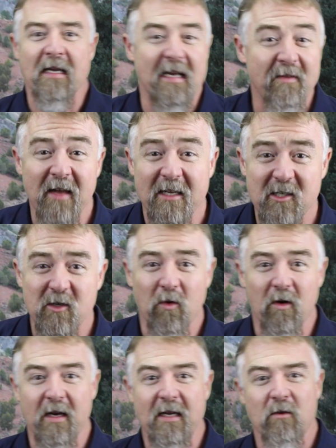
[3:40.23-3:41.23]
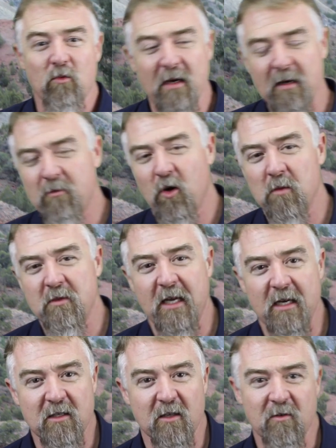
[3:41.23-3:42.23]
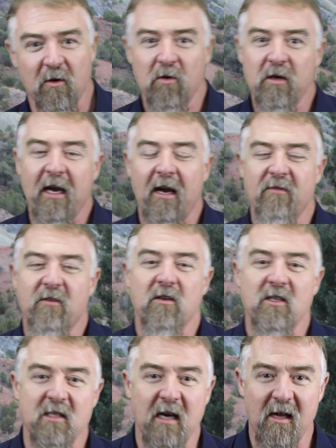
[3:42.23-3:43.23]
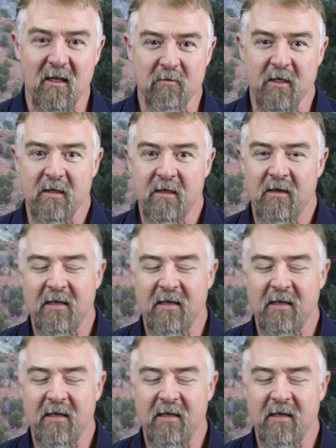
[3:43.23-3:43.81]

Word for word: In that story, Rehoboam takes the throne after Solomon.